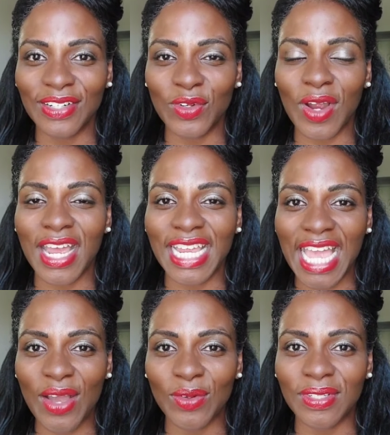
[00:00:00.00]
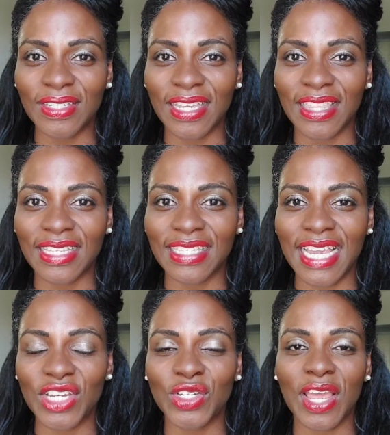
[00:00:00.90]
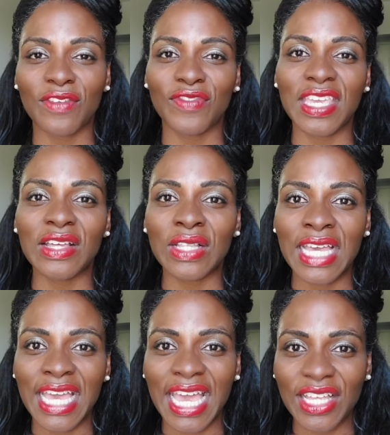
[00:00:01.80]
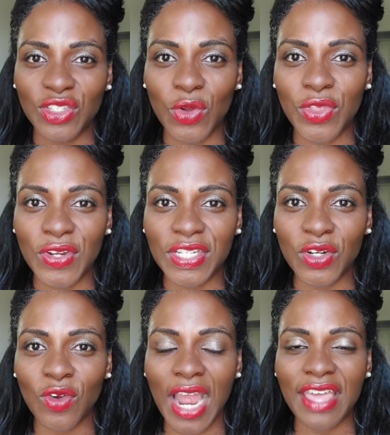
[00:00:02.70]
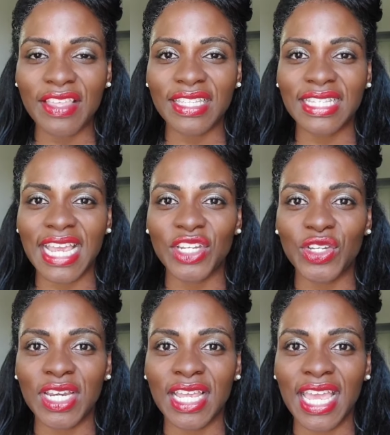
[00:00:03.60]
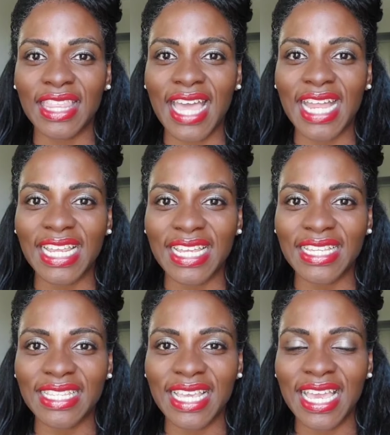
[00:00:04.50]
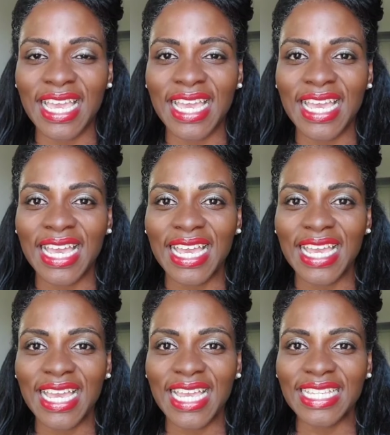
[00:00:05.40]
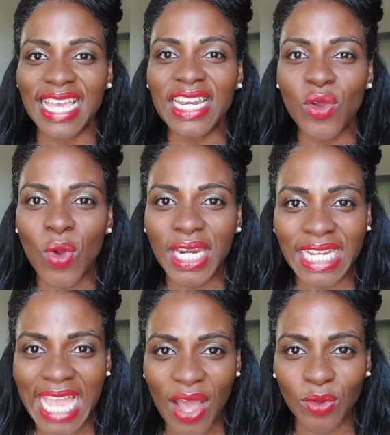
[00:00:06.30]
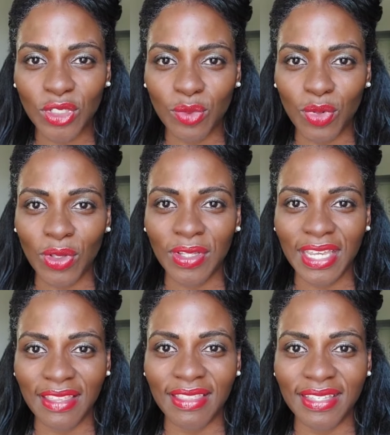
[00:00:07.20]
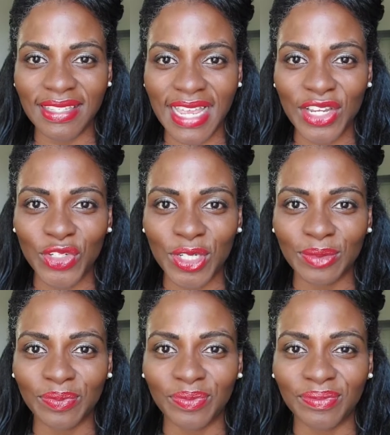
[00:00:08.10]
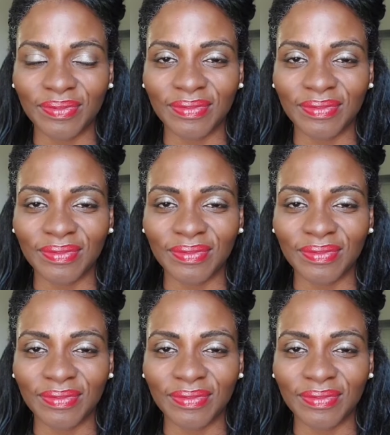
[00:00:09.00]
crying out in this nation. I feel as though there is a cry in this nation, and that is anyone accountable in this nation?